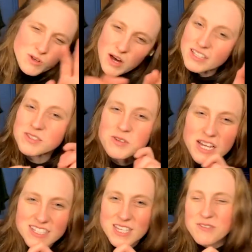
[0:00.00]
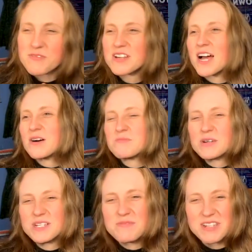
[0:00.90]
That's all I'll say for now.
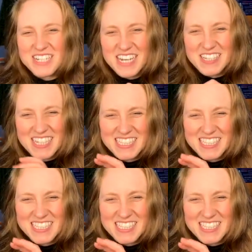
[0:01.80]
Put it out there.